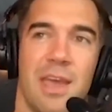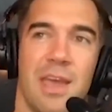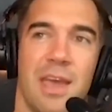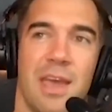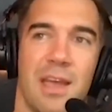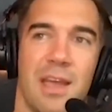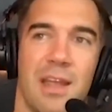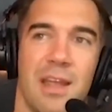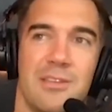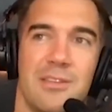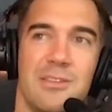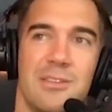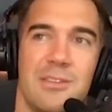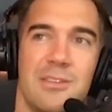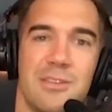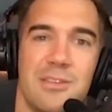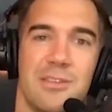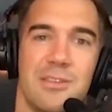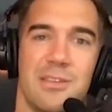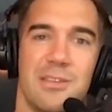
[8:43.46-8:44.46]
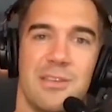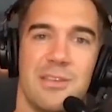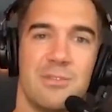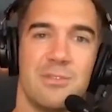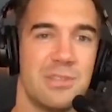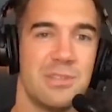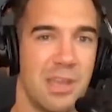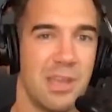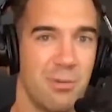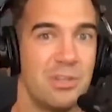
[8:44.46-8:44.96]
And he
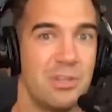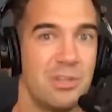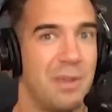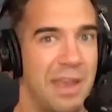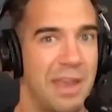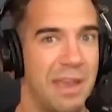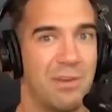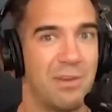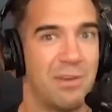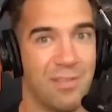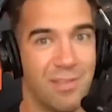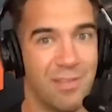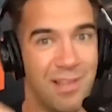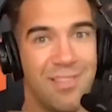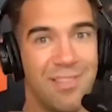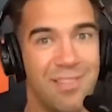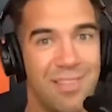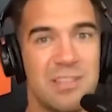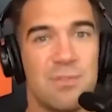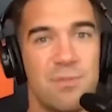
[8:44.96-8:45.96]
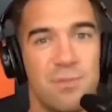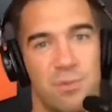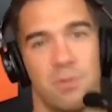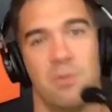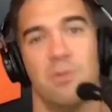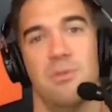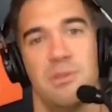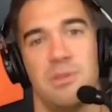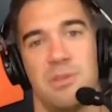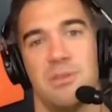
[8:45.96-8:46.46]
was saying we should be having a lot less
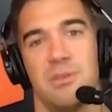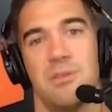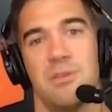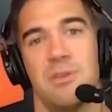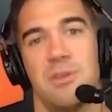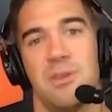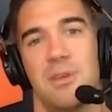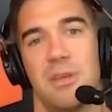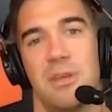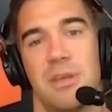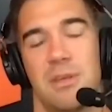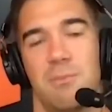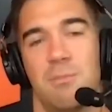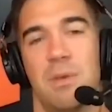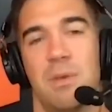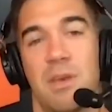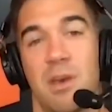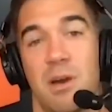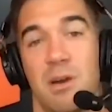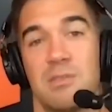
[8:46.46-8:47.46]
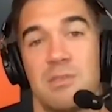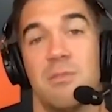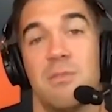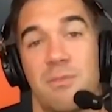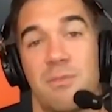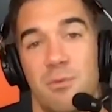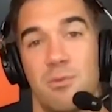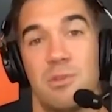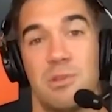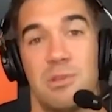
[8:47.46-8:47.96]
fruit because of
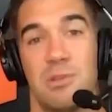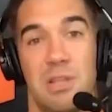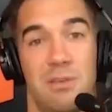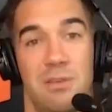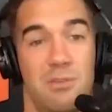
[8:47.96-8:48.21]
the fructose